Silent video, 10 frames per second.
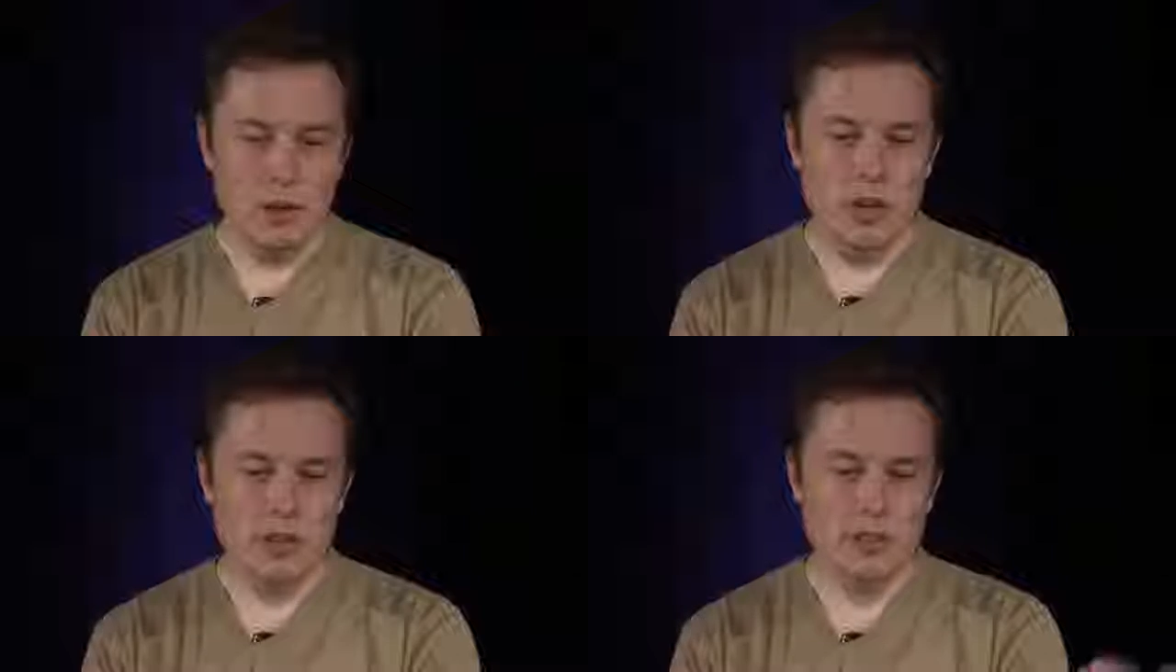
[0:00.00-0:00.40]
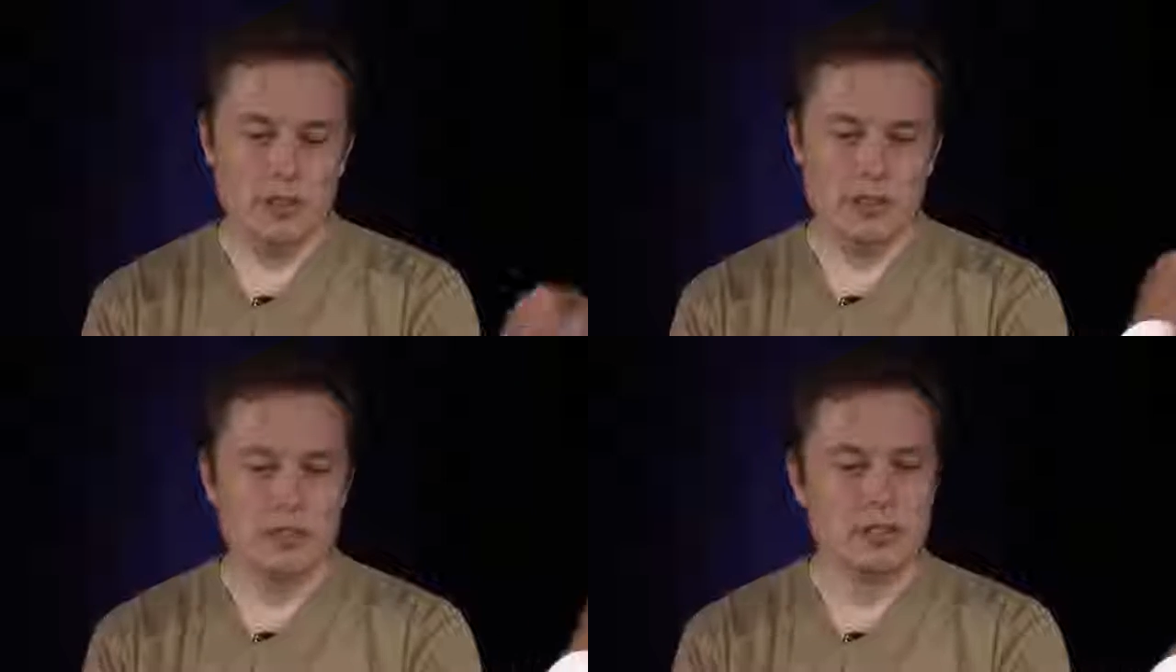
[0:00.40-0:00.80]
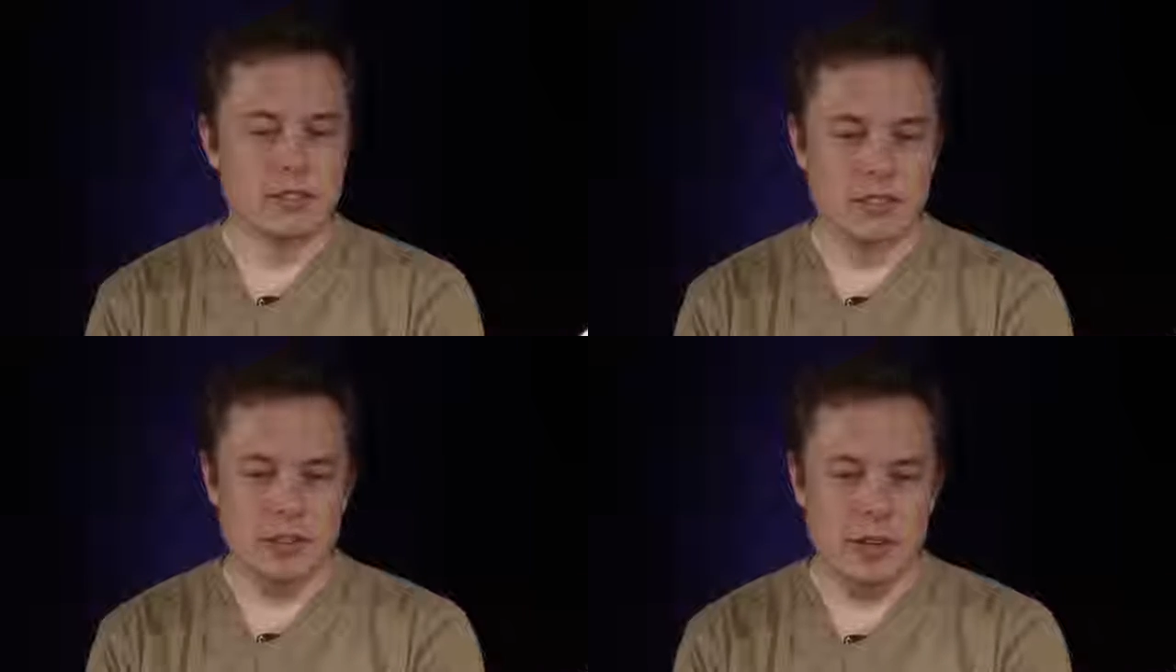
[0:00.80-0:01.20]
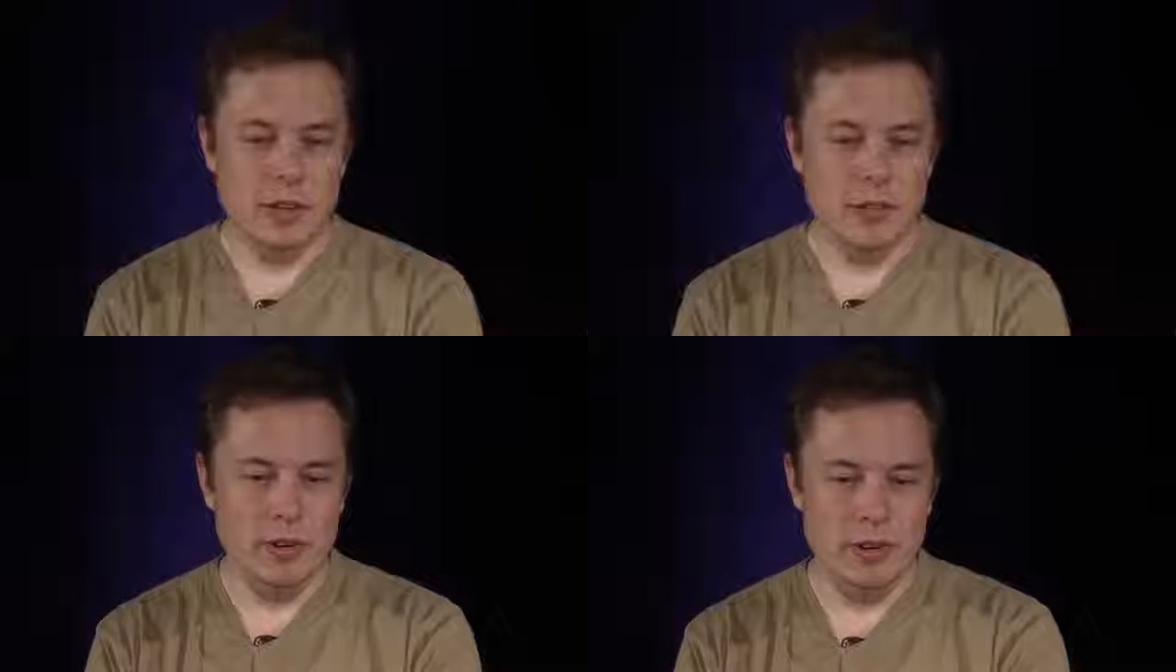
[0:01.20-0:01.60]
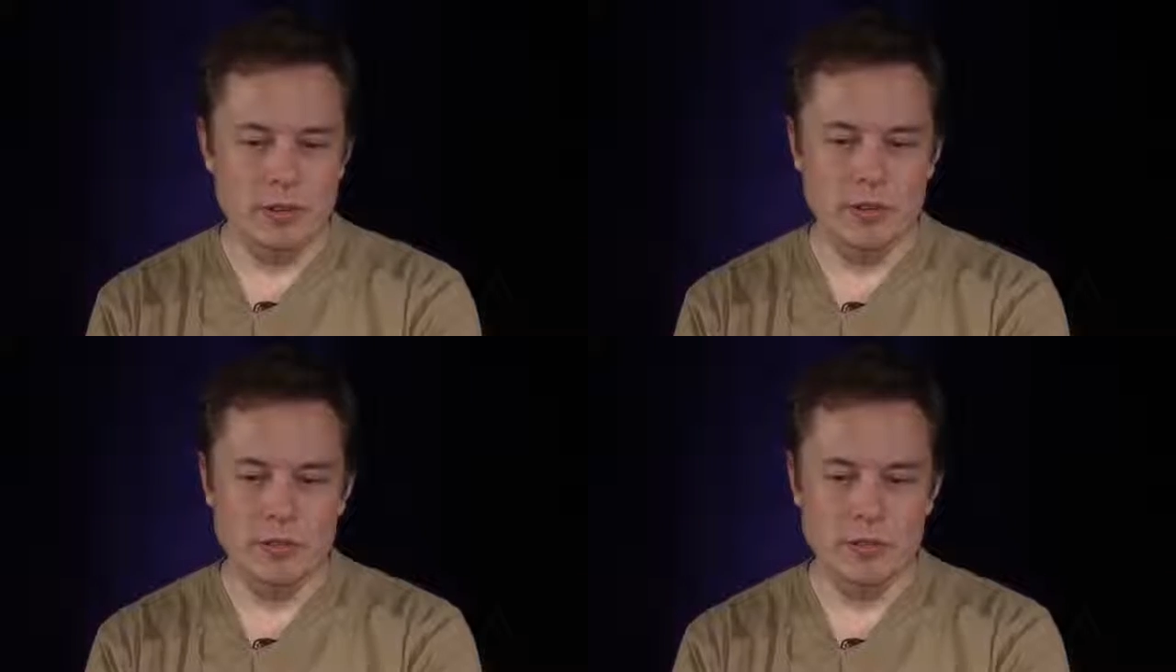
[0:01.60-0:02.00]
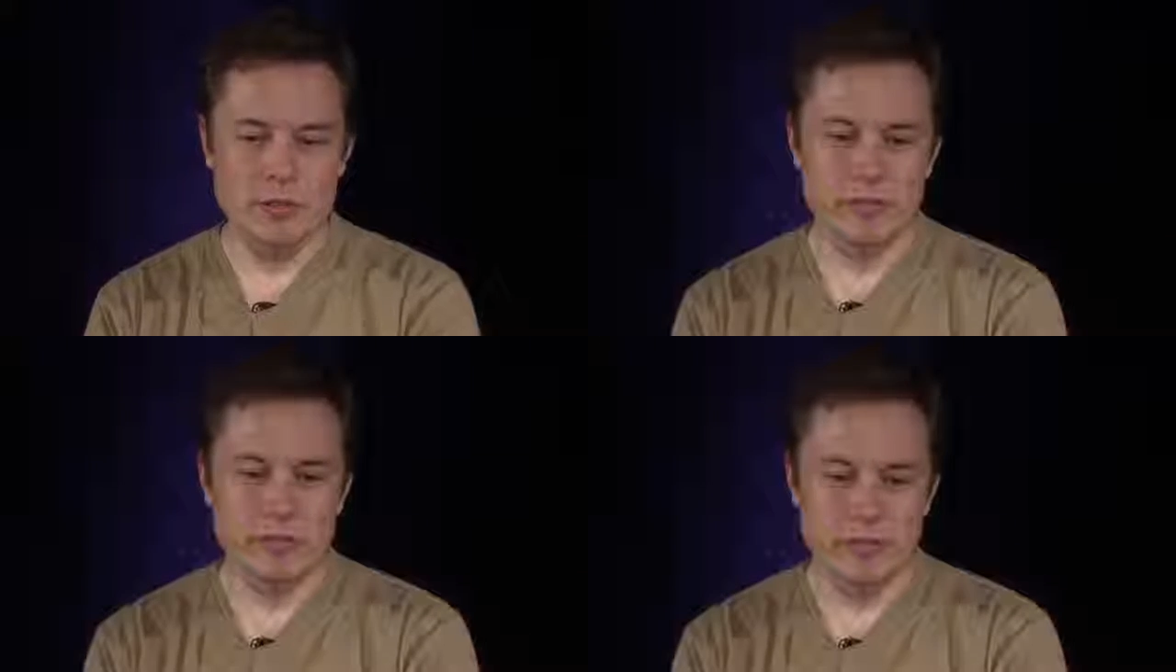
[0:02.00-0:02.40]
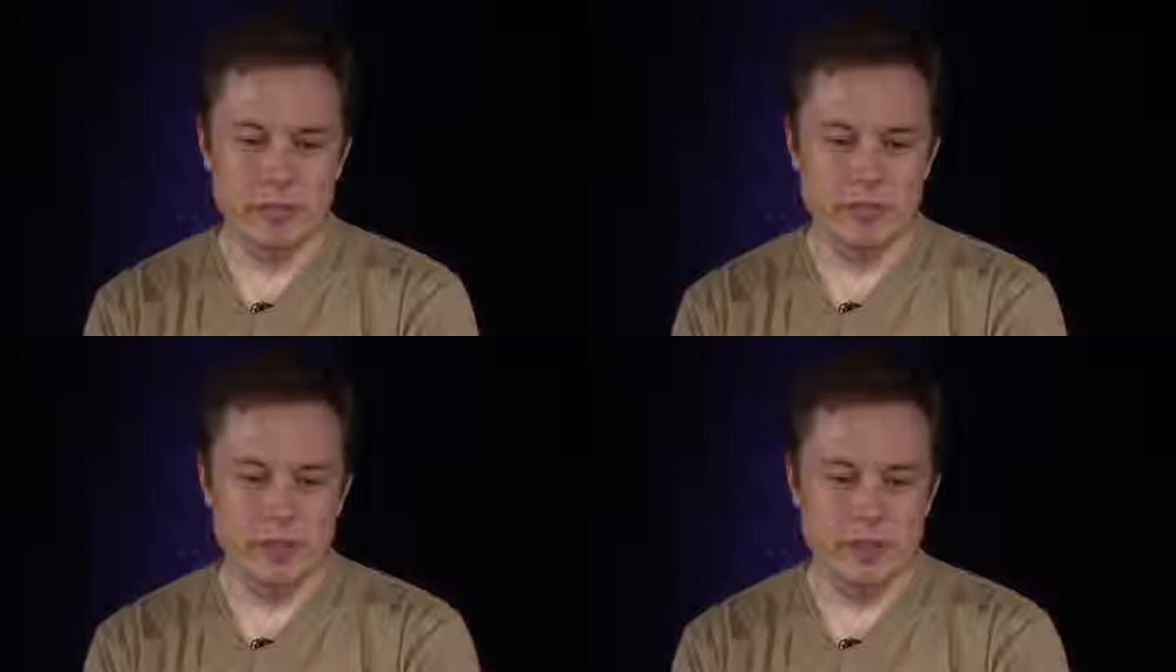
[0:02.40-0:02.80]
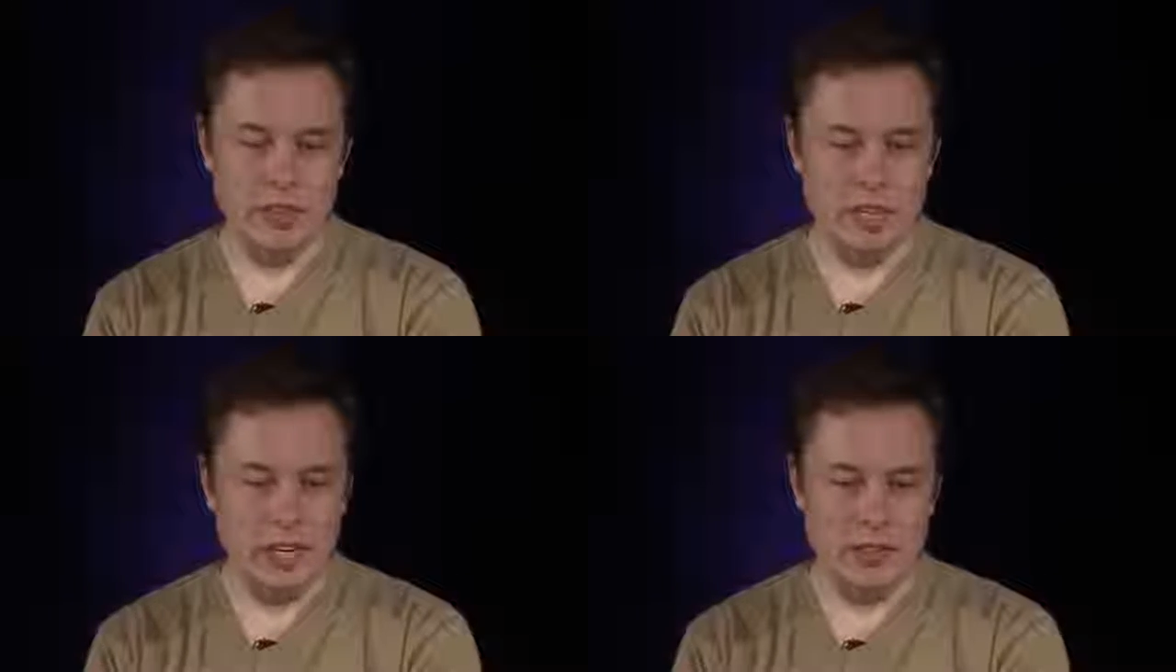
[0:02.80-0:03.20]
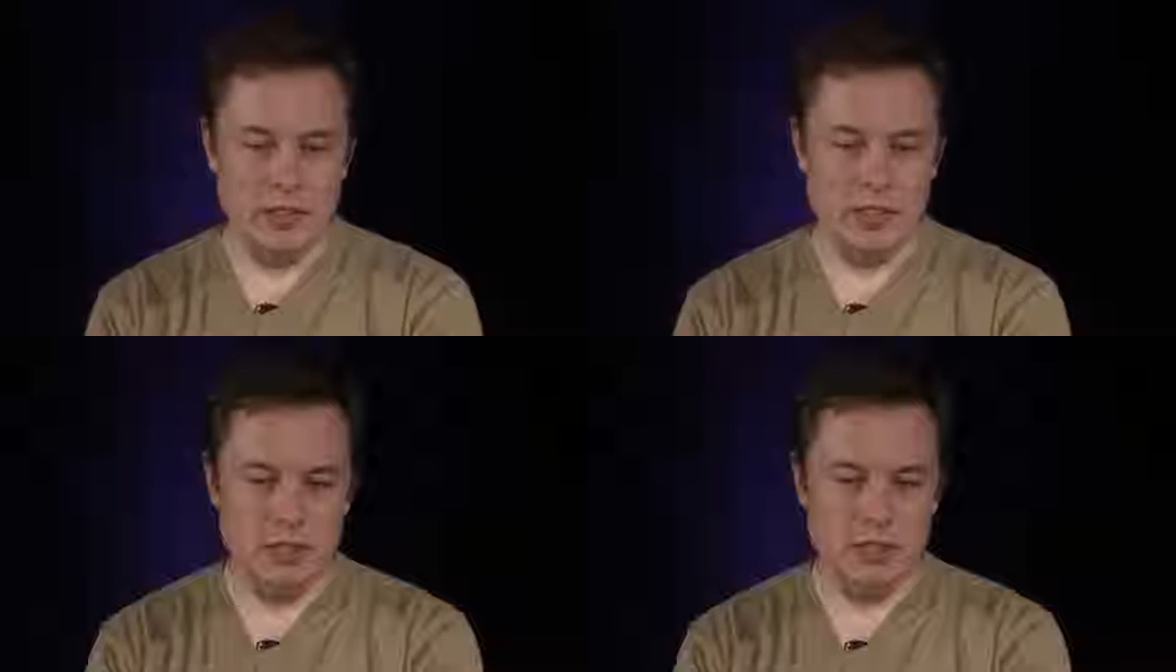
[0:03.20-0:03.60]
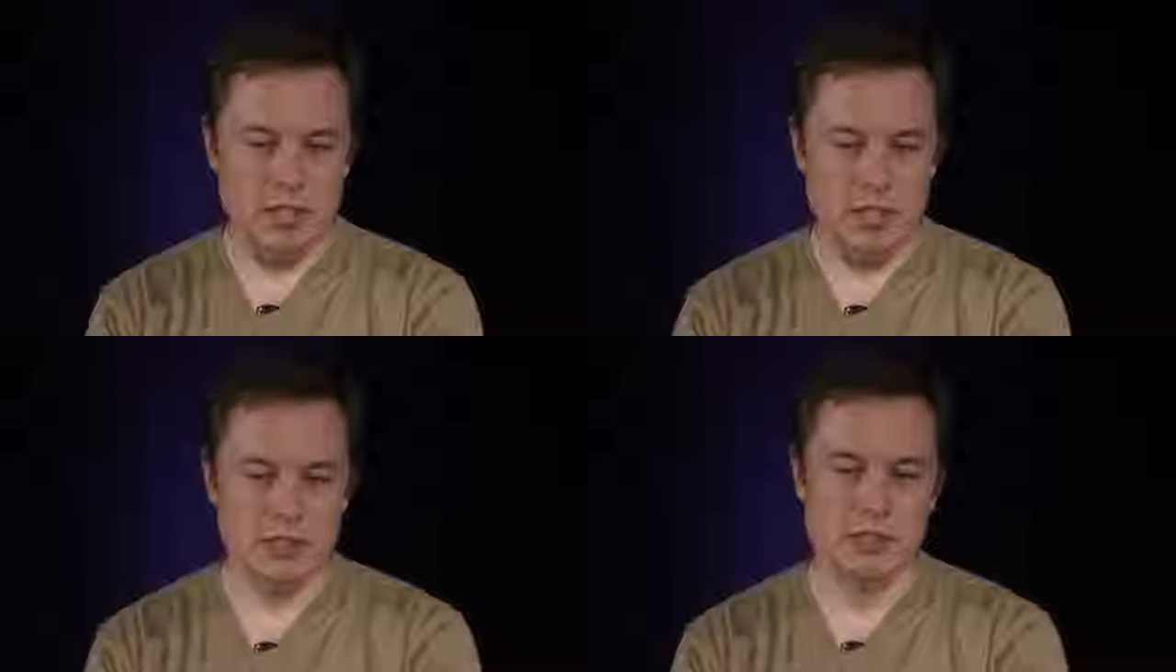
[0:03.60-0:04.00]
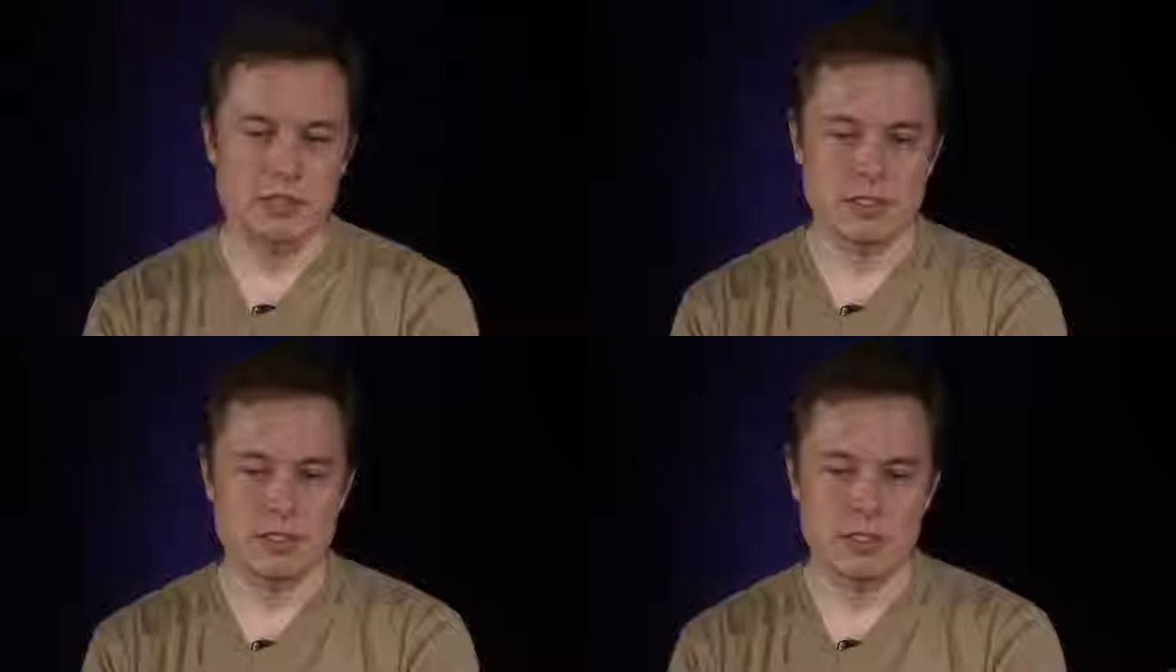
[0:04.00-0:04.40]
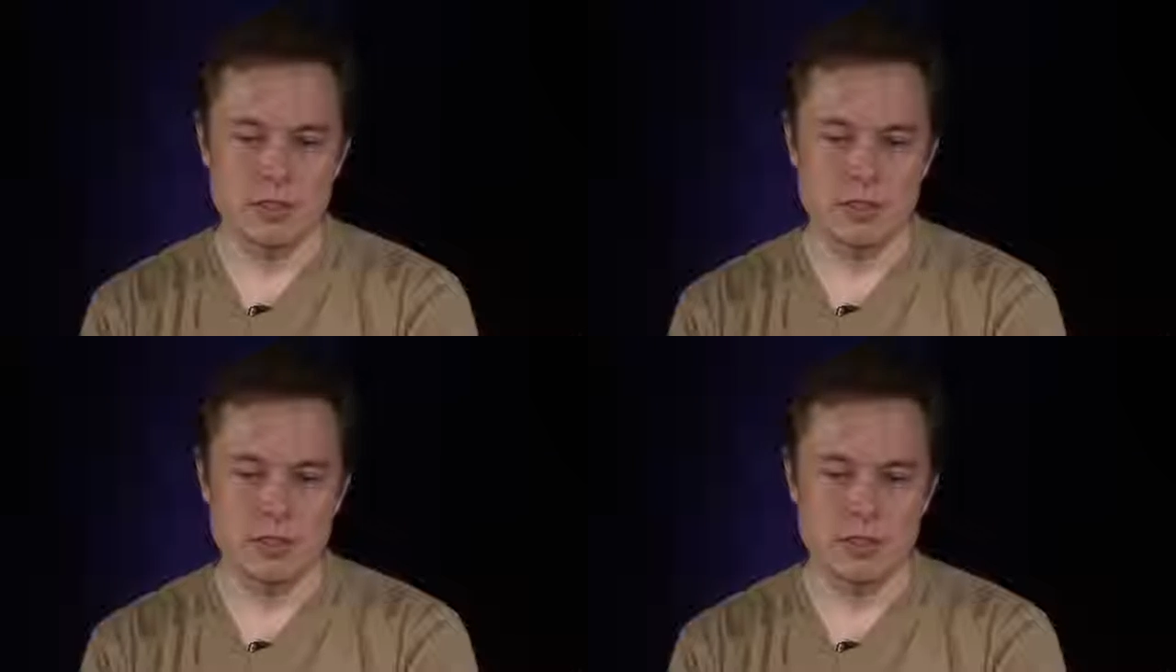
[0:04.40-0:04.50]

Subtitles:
Well, it's dependent upon me giving an accurate self-analysis.